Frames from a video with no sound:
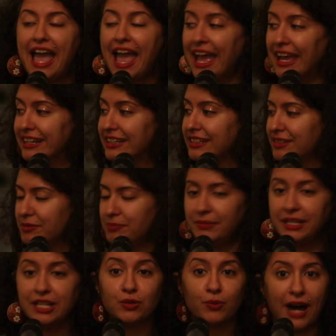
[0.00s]
And
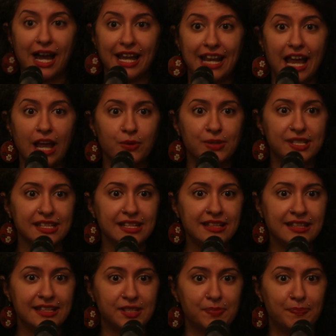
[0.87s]
meanwhile, I was
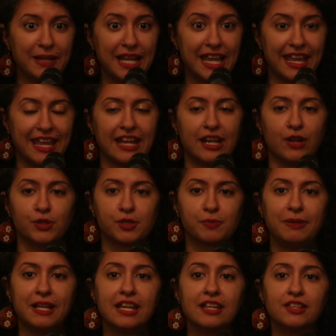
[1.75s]
in this play, and I was
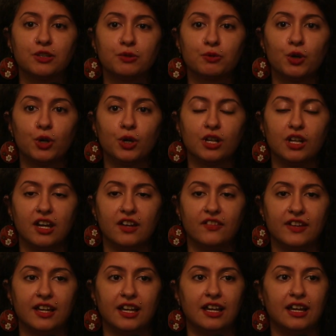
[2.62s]
playing the role
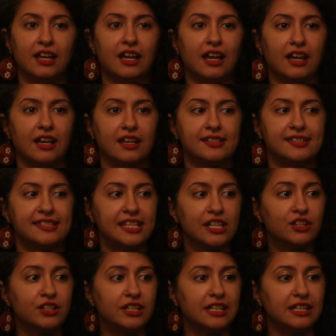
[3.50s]
of a
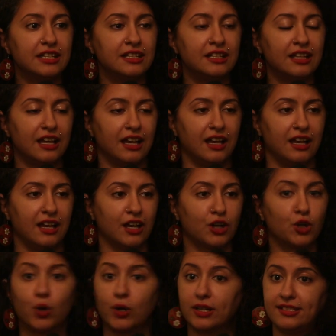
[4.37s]
Syrian
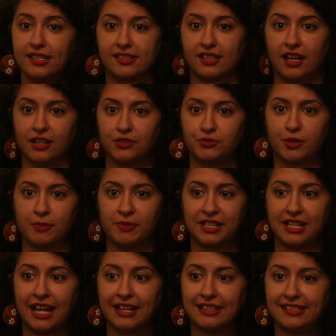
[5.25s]
courtesan from
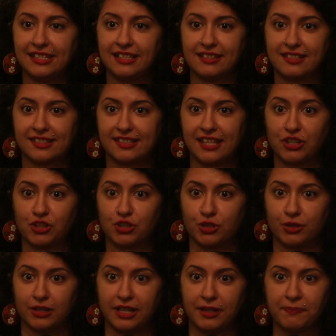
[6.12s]
the 19th
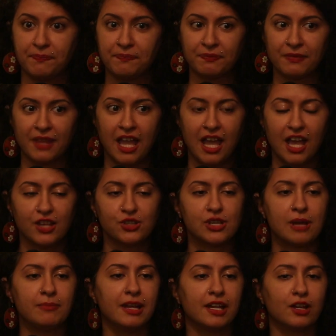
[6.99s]
century.
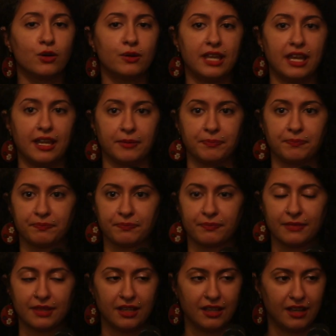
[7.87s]
So I'm like, okay,
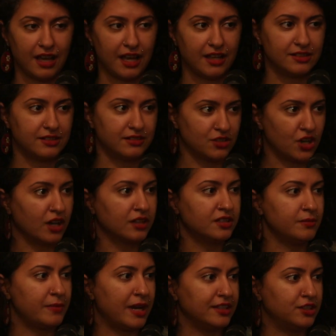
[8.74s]
I
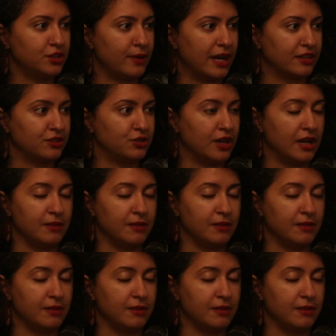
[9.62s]
talked to my director.